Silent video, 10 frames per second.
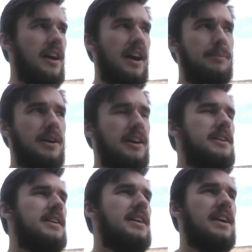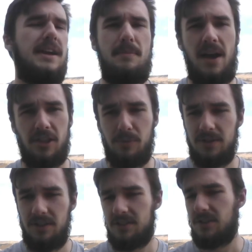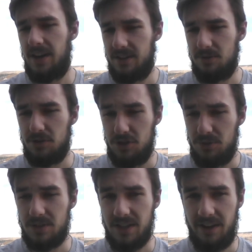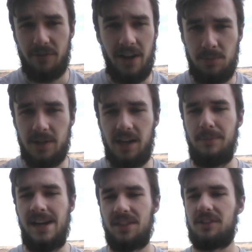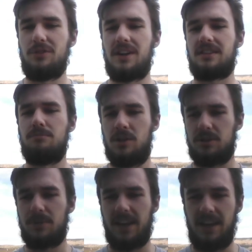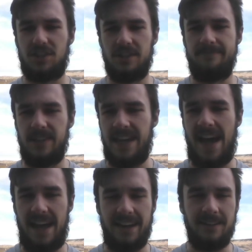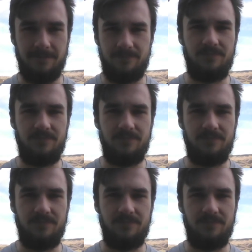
I'm not a math wizard, so I don't do a ton of complicated math. Do lots of multiplication and adding.